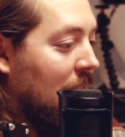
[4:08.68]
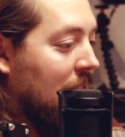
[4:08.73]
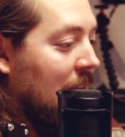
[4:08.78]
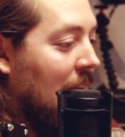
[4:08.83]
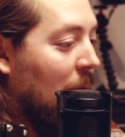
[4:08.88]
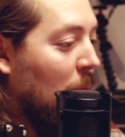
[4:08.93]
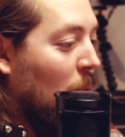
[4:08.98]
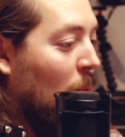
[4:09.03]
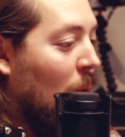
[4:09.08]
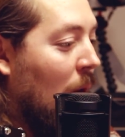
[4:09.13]

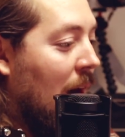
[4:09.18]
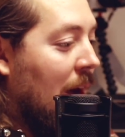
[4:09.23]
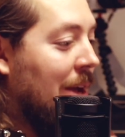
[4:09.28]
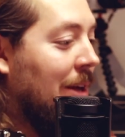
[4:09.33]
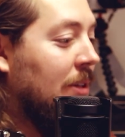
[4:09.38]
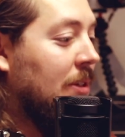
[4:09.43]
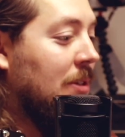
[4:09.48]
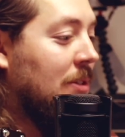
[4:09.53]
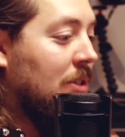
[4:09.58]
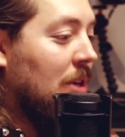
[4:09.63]
not a
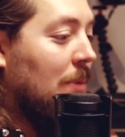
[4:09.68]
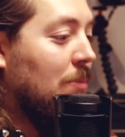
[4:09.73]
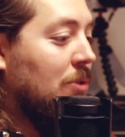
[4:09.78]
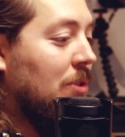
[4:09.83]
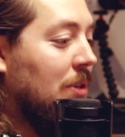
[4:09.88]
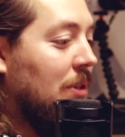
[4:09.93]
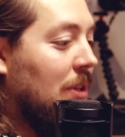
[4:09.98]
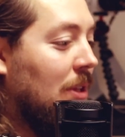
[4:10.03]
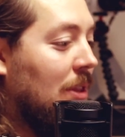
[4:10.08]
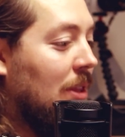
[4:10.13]
wild
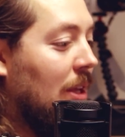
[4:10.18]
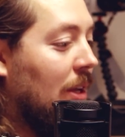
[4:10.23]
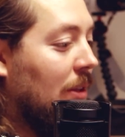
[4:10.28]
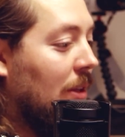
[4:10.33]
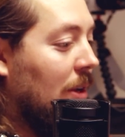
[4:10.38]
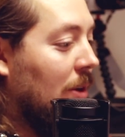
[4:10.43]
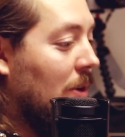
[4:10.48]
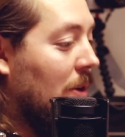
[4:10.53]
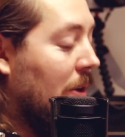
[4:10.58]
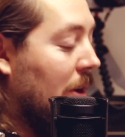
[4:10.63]
assumption to think
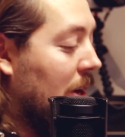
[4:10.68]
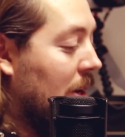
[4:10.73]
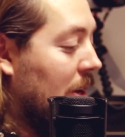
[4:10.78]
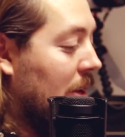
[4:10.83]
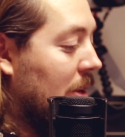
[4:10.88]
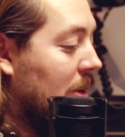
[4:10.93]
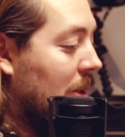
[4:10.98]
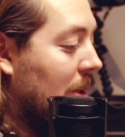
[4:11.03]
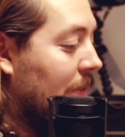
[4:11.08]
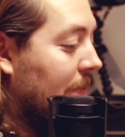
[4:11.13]
like, all right,
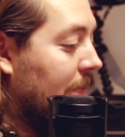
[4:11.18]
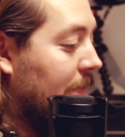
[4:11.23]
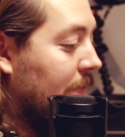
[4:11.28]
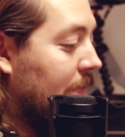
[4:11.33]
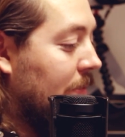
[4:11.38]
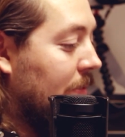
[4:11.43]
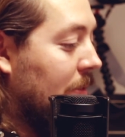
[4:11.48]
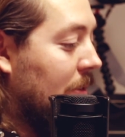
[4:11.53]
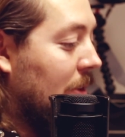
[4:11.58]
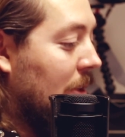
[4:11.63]
if
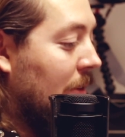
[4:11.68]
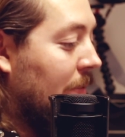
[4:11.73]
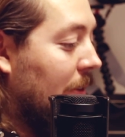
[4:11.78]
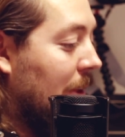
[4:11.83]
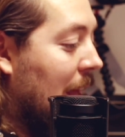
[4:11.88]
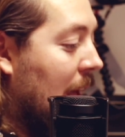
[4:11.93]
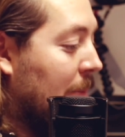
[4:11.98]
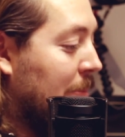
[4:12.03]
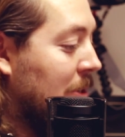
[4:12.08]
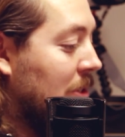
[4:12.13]

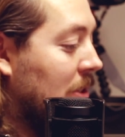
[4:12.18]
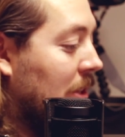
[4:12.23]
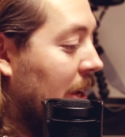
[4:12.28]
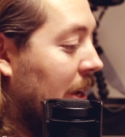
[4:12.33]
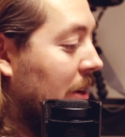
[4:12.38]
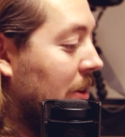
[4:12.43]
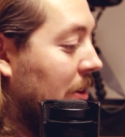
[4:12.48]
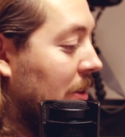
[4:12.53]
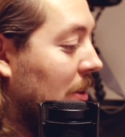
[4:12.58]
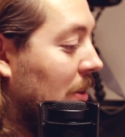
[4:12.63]
it happens
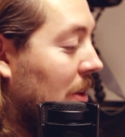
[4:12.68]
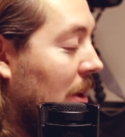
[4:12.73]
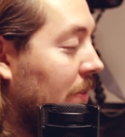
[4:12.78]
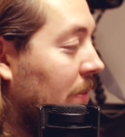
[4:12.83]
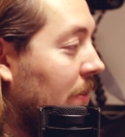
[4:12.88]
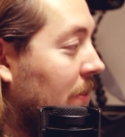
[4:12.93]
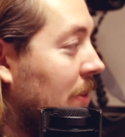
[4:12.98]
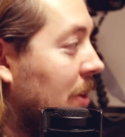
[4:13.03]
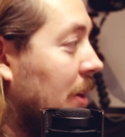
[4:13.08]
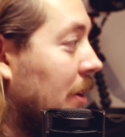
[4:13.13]
later in the
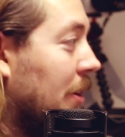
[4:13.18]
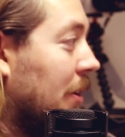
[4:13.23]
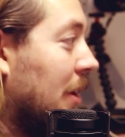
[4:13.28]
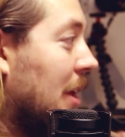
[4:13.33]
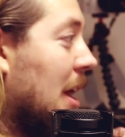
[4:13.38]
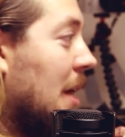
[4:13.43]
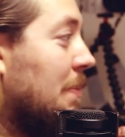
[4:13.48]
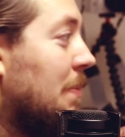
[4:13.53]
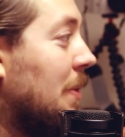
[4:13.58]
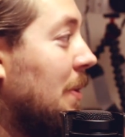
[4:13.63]
life of a deer, it could
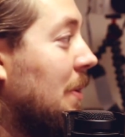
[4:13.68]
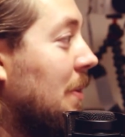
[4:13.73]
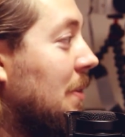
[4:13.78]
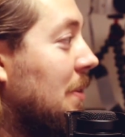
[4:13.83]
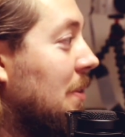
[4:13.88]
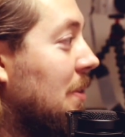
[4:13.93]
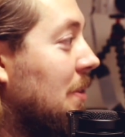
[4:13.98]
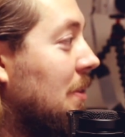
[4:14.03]
happen.